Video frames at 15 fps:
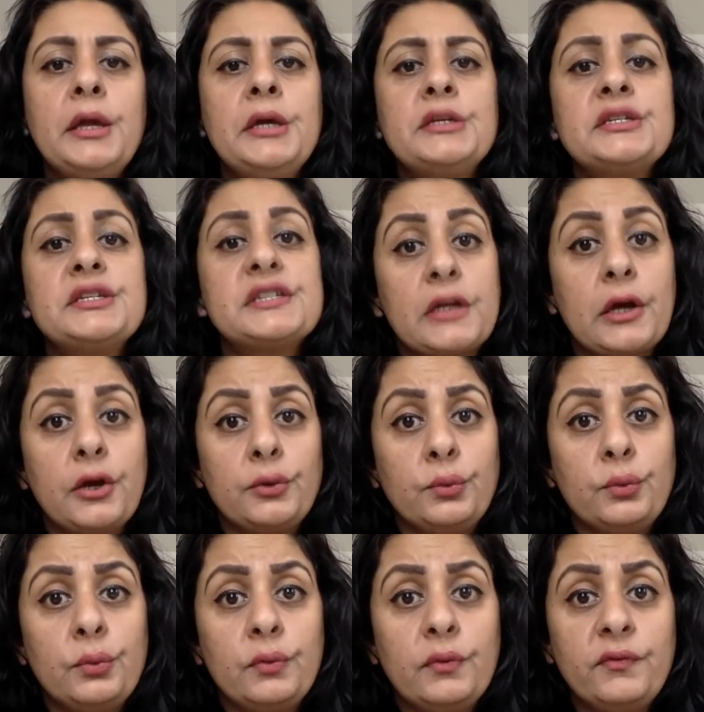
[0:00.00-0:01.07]
So,
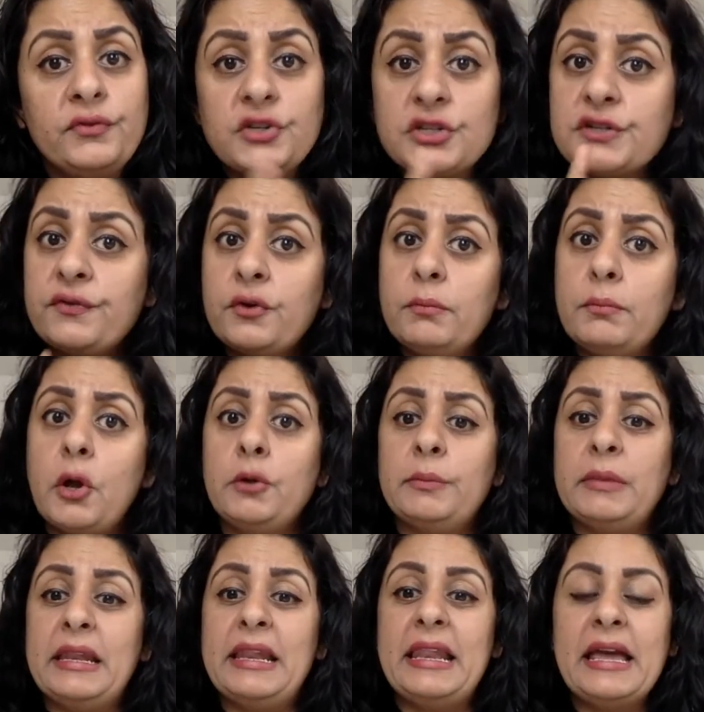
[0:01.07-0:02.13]
just for a
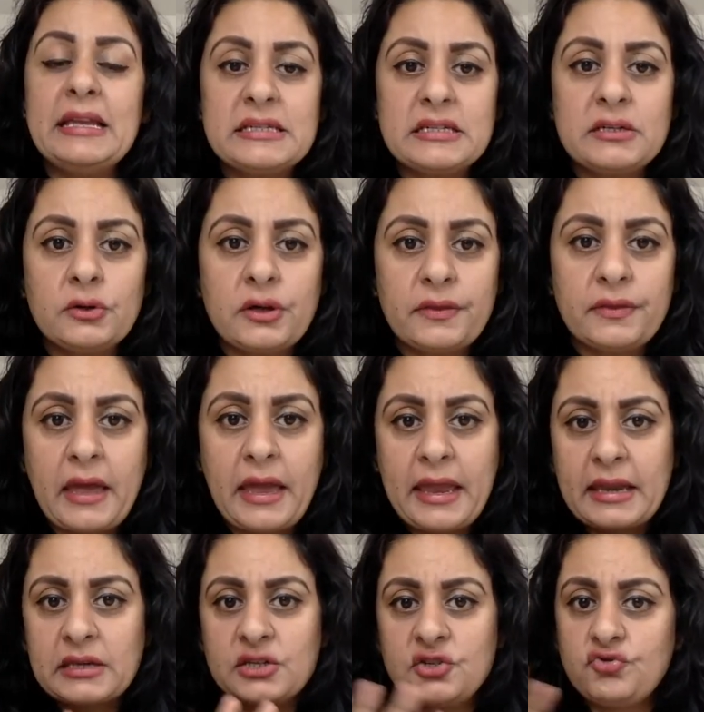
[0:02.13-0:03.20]
moment, let's look at that
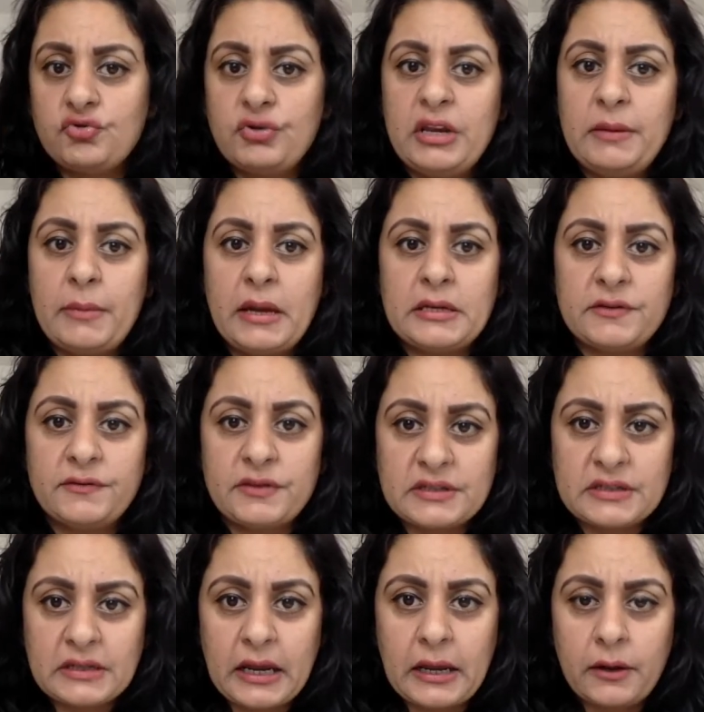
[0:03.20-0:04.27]
extreme end of the
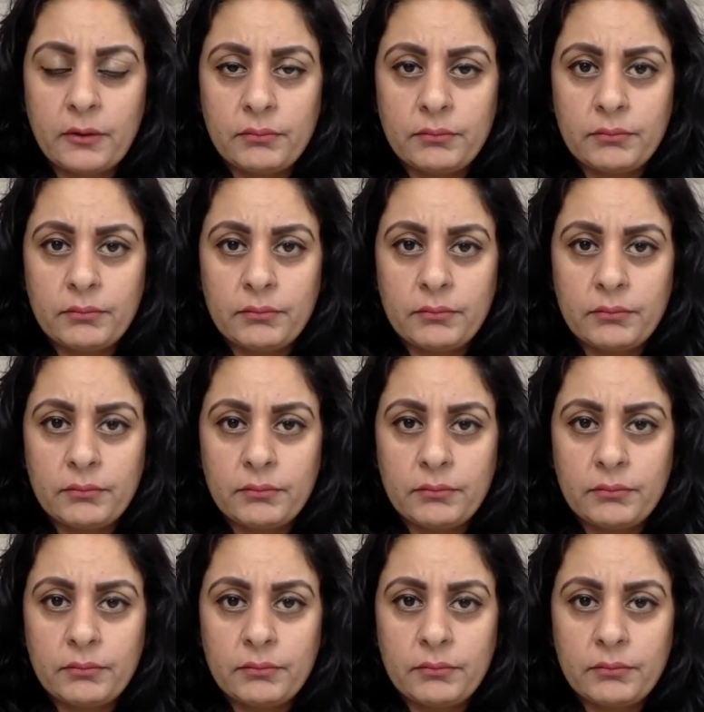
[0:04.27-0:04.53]
scale.